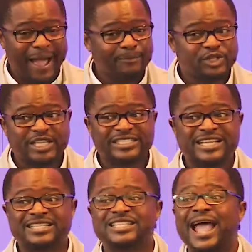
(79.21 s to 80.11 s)
The Bible
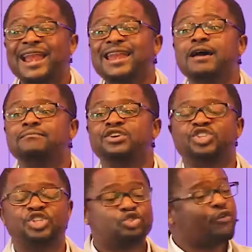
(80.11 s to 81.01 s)
says the tender
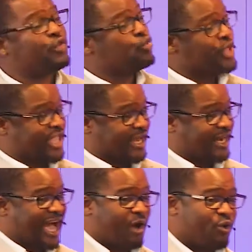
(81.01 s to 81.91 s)
mercies of the
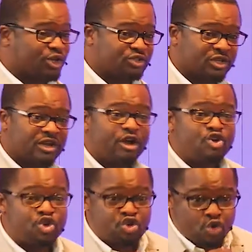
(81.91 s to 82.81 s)
wicked are what?
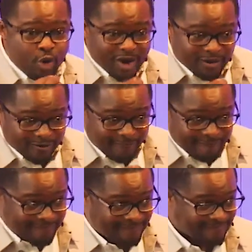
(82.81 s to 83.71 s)
Cruel.